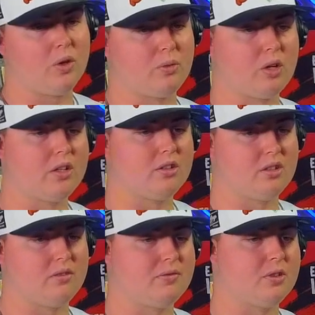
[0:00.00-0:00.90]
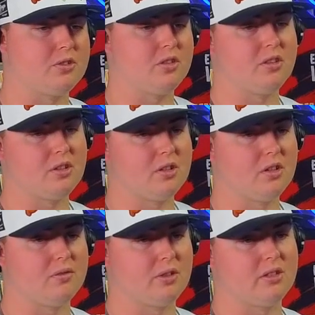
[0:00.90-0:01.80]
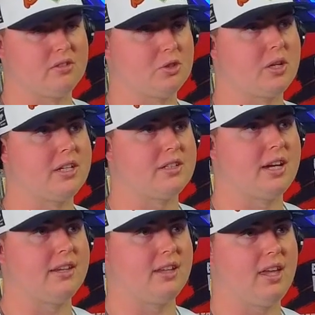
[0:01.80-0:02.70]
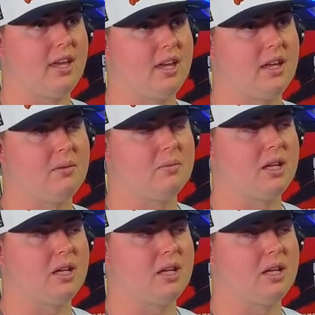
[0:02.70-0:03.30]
with runners on first and third for us to try to tie the game.